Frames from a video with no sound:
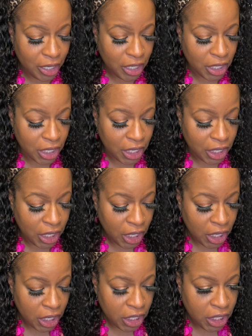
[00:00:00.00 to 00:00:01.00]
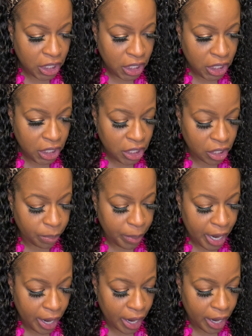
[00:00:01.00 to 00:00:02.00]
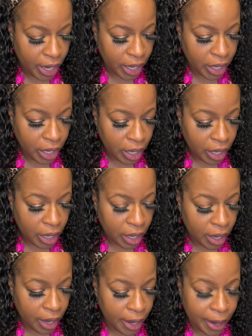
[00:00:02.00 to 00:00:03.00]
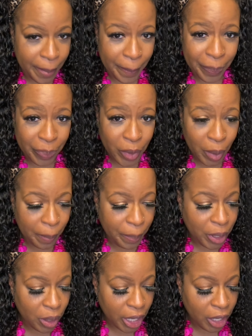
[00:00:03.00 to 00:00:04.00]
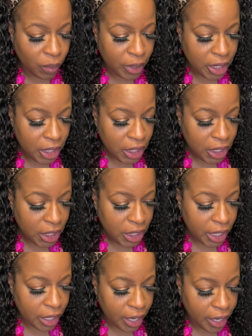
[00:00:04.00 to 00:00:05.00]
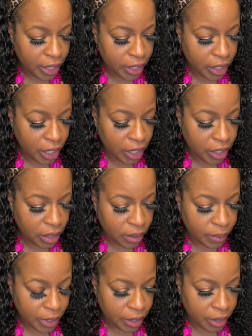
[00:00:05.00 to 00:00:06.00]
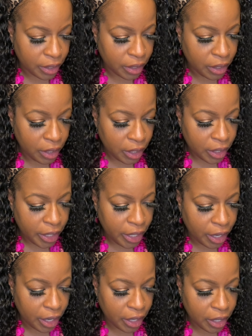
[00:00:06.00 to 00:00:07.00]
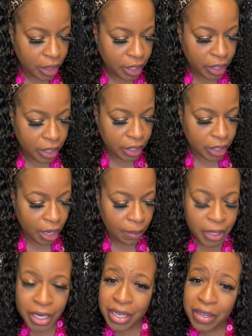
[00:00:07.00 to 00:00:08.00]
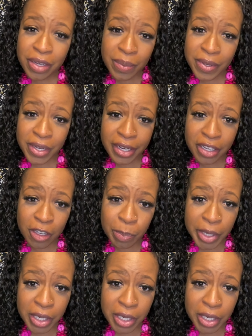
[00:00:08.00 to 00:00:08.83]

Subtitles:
could like see your pad. But like with these, they are underwear. They are thicker. I'm looking to see what size